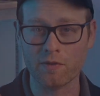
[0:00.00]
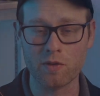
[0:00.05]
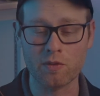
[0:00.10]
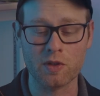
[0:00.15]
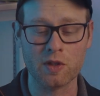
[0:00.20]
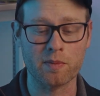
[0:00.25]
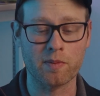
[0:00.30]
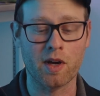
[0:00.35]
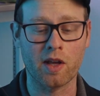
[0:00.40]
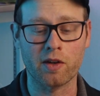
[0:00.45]
a few
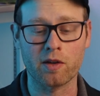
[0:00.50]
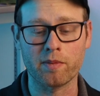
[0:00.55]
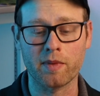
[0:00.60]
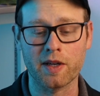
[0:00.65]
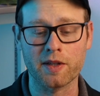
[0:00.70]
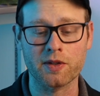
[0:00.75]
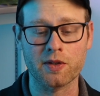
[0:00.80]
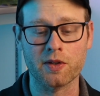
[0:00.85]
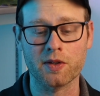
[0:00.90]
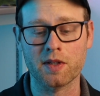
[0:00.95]
smaller
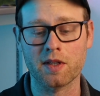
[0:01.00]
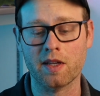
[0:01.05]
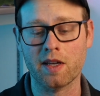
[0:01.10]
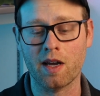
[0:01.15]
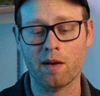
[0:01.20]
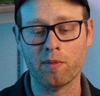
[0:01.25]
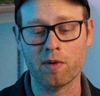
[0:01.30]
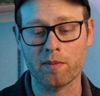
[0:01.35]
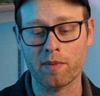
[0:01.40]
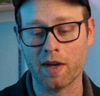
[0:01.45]
muscles in the
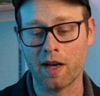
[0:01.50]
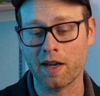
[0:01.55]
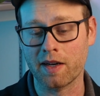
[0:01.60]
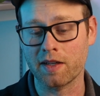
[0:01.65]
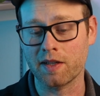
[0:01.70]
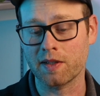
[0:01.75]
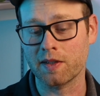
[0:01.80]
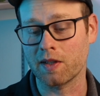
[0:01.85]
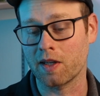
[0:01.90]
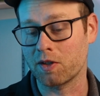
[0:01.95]
upper
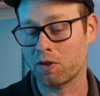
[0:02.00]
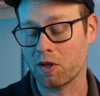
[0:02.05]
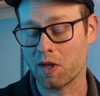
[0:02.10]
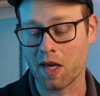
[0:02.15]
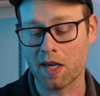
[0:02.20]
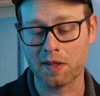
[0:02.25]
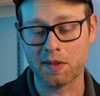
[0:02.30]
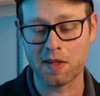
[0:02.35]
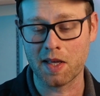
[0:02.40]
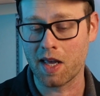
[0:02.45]
body, such
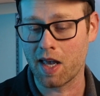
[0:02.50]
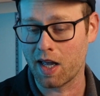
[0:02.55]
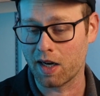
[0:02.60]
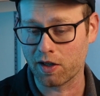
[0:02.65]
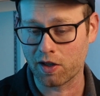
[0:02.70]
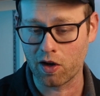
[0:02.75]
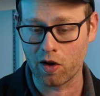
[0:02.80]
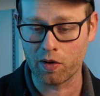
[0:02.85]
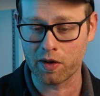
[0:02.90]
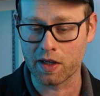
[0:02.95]
as the
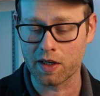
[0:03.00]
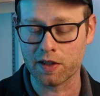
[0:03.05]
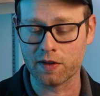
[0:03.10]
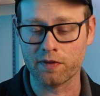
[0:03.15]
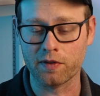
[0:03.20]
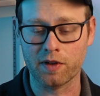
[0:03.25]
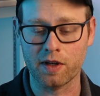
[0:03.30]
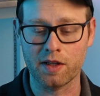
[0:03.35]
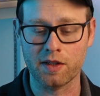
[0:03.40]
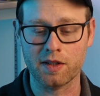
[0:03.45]
anconeus,
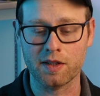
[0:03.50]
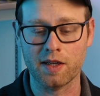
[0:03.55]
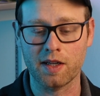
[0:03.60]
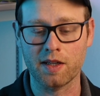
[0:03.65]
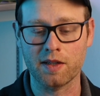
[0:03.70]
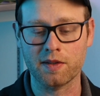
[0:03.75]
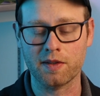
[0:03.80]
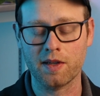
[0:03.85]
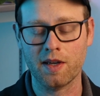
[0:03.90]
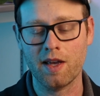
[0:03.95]
for
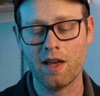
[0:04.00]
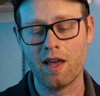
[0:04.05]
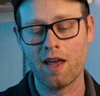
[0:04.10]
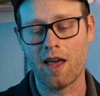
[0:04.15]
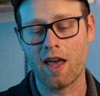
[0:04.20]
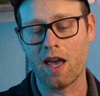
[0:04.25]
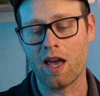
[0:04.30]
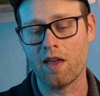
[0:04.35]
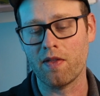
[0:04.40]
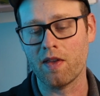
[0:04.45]
instance,
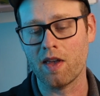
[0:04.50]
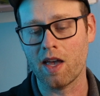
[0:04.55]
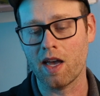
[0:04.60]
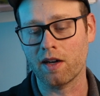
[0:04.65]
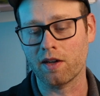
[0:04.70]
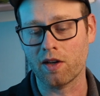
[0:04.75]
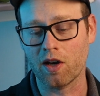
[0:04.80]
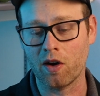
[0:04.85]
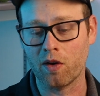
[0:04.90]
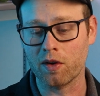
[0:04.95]
and the
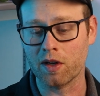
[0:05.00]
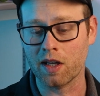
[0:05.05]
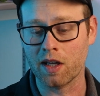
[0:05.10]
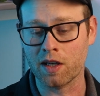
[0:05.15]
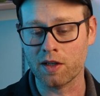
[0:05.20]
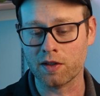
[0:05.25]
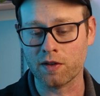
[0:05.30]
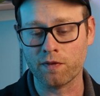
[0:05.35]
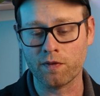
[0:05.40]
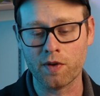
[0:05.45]

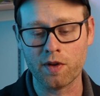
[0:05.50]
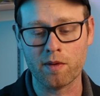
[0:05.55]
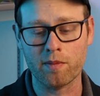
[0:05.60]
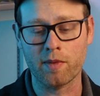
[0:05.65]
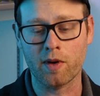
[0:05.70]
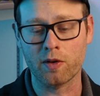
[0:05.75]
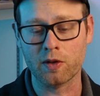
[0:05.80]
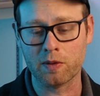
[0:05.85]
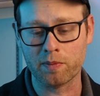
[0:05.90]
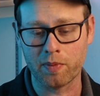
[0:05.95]
anconeus for the
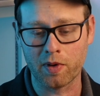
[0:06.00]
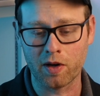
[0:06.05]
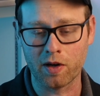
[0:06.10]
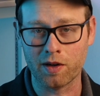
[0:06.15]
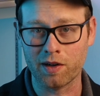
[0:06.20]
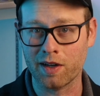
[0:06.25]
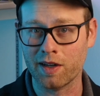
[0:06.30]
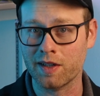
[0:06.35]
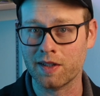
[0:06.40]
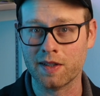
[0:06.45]
most
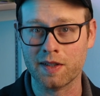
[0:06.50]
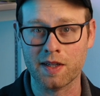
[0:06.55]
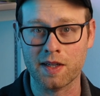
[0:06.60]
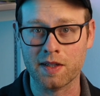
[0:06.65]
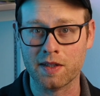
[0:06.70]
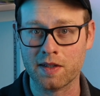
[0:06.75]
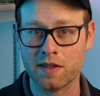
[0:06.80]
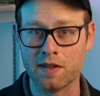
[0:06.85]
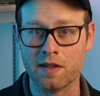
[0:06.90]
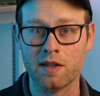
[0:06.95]
part,
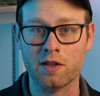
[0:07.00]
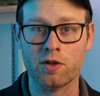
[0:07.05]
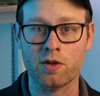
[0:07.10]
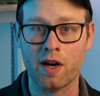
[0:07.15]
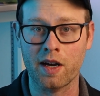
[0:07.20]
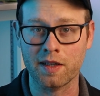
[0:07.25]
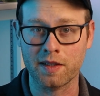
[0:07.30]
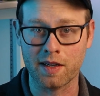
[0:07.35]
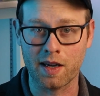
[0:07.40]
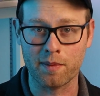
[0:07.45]
assists the
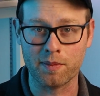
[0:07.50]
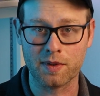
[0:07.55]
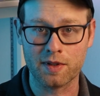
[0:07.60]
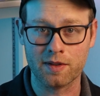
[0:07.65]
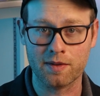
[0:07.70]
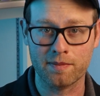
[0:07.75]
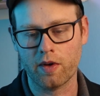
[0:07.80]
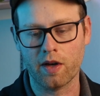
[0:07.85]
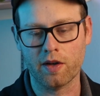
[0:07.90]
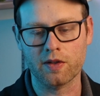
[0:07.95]

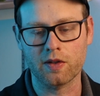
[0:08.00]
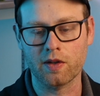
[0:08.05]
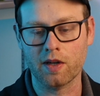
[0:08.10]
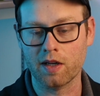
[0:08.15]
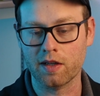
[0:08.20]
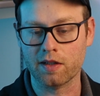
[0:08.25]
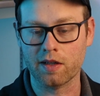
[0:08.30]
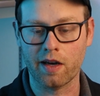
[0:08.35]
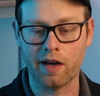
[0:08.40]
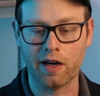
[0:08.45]
triceps. We also
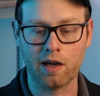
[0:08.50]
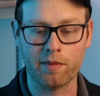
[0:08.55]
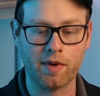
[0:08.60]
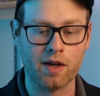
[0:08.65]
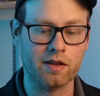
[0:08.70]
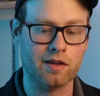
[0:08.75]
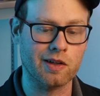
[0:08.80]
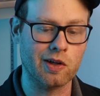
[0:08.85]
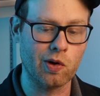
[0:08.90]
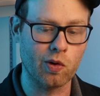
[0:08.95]
didn't talk
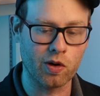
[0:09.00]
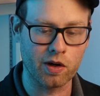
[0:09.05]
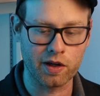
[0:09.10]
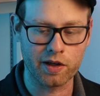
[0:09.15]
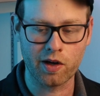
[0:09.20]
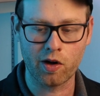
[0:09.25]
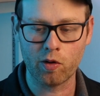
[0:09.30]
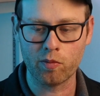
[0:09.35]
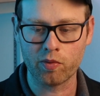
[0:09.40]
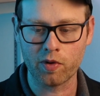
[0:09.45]
about the
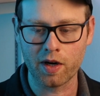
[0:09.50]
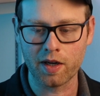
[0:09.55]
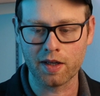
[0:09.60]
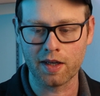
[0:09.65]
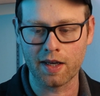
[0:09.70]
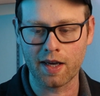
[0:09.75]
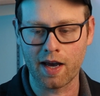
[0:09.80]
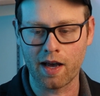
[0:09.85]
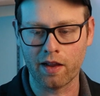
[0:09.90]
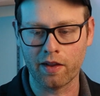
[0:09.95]

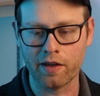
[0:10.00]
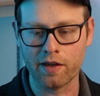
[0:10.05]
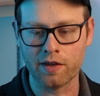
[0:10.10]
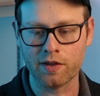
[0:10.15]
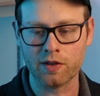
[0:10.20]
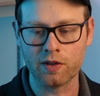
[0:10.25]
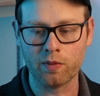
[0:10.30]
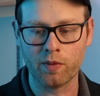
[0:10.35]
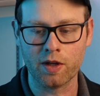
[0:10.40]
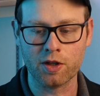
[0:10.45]

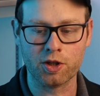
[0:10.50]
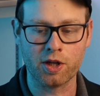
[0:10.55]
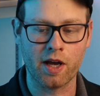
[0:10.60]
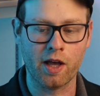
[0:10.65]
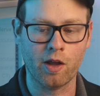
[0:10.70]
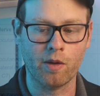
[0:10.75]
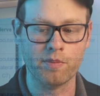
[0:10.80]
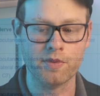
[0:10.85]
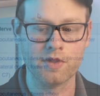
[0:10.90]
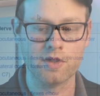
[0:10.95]
coracobrachialis, which
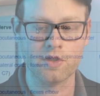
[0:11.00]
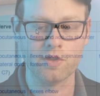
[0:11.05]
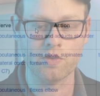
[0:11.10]
helps